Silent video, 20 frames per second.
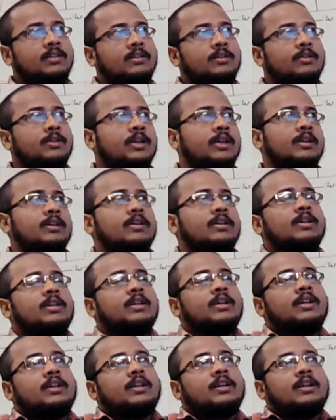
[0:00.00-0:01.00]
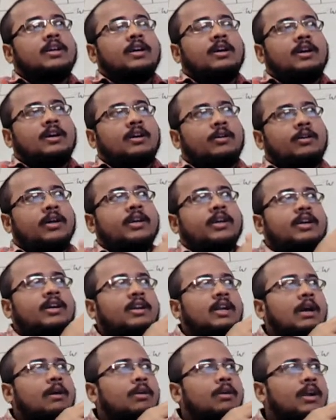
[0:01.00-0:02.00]
Okay. Okay,
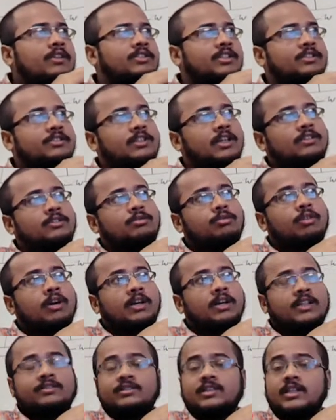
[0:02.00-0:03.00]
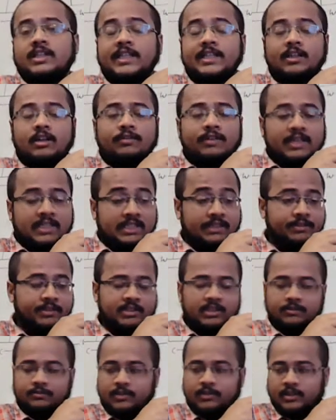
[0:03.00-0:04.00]
now let's discuss what is the need of
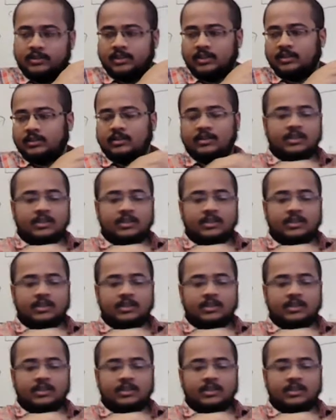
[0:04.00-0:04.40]
activation function.